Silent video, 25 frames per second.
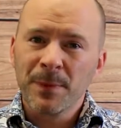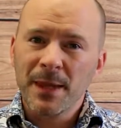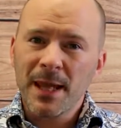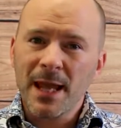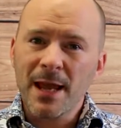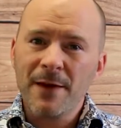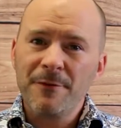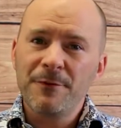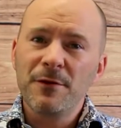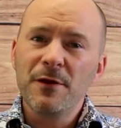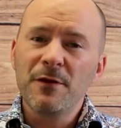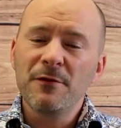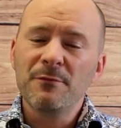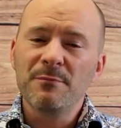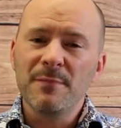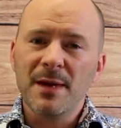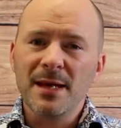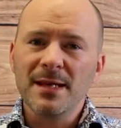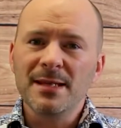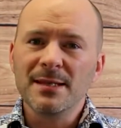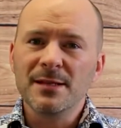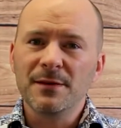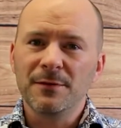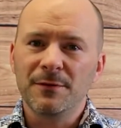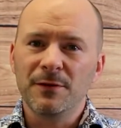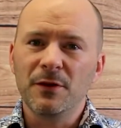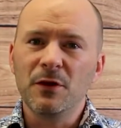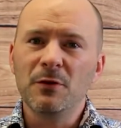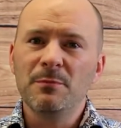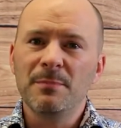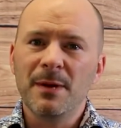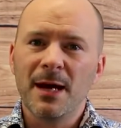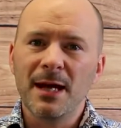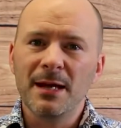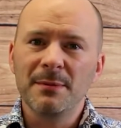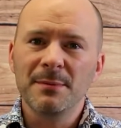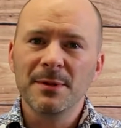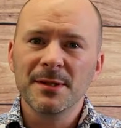If you've missed a few
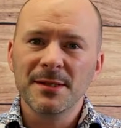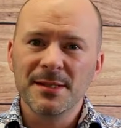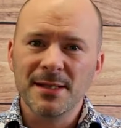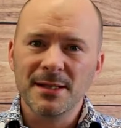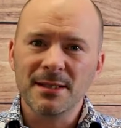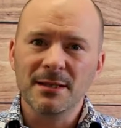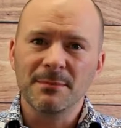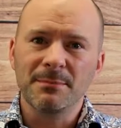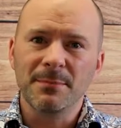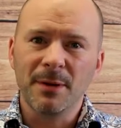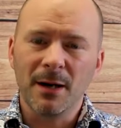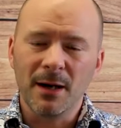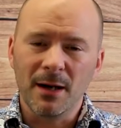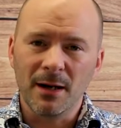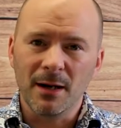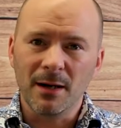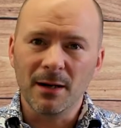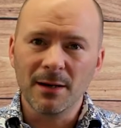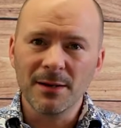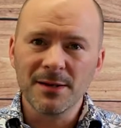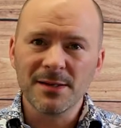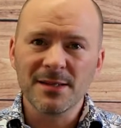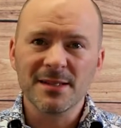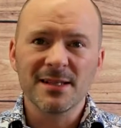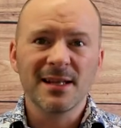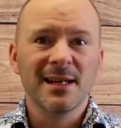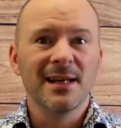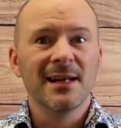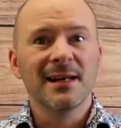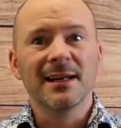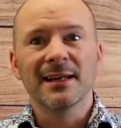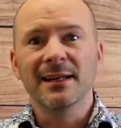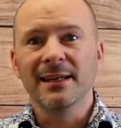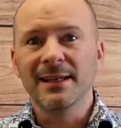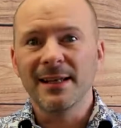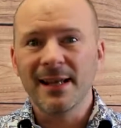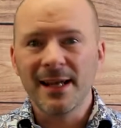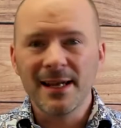payments in the past,
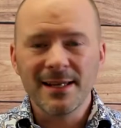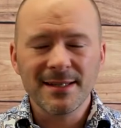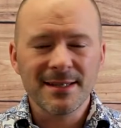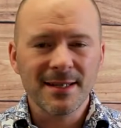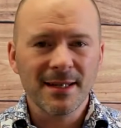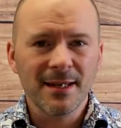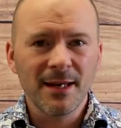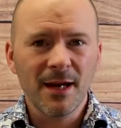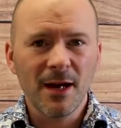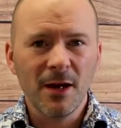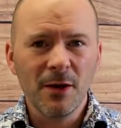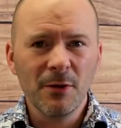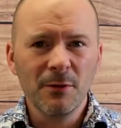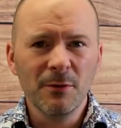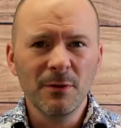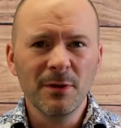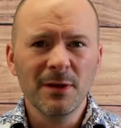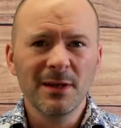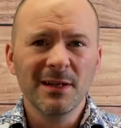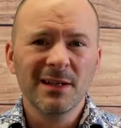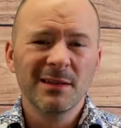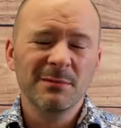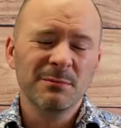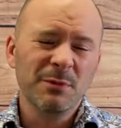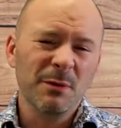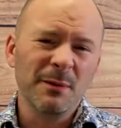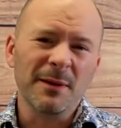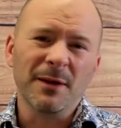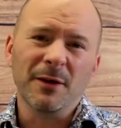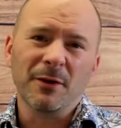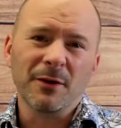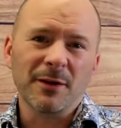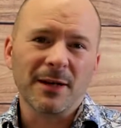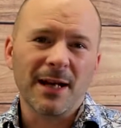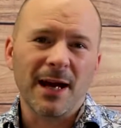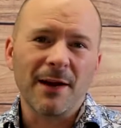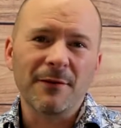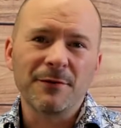years ago, probably not
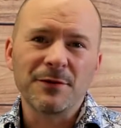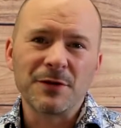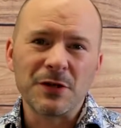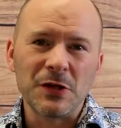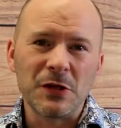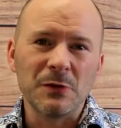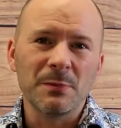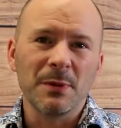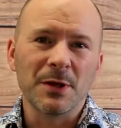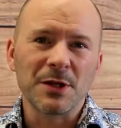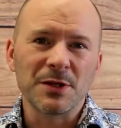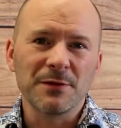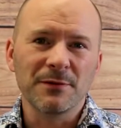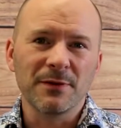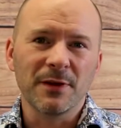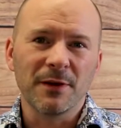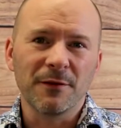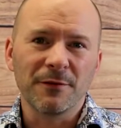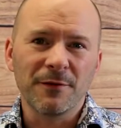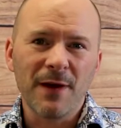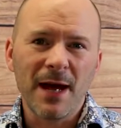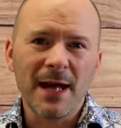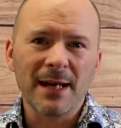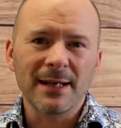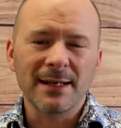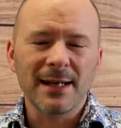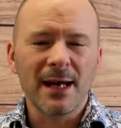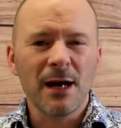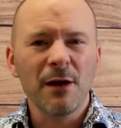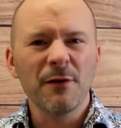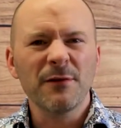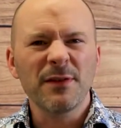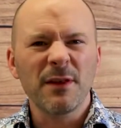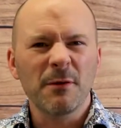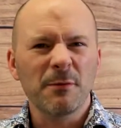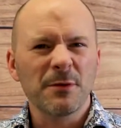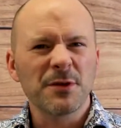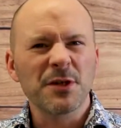going to have too much of an effect now
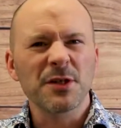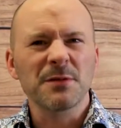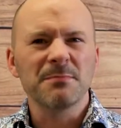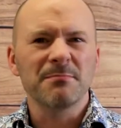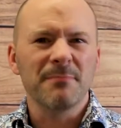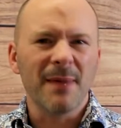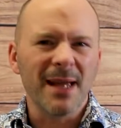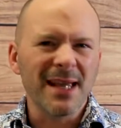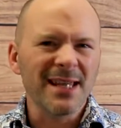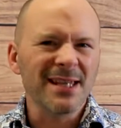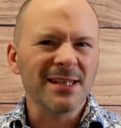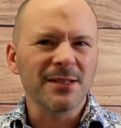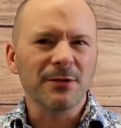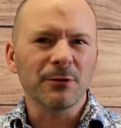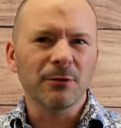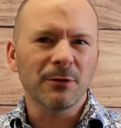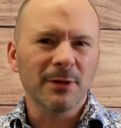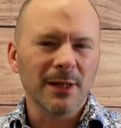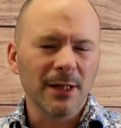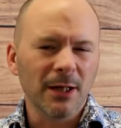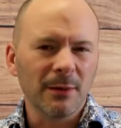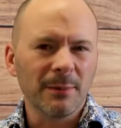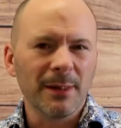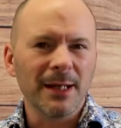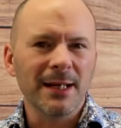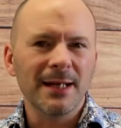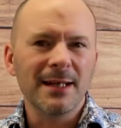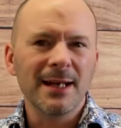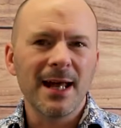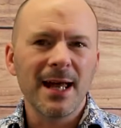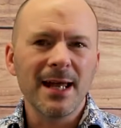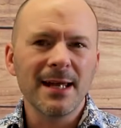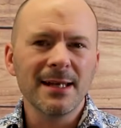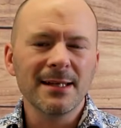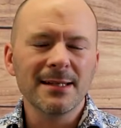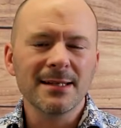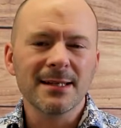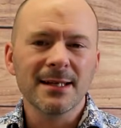if they were just missed or a little bit
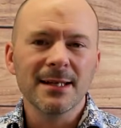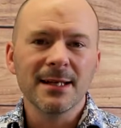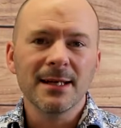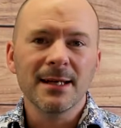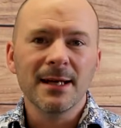late.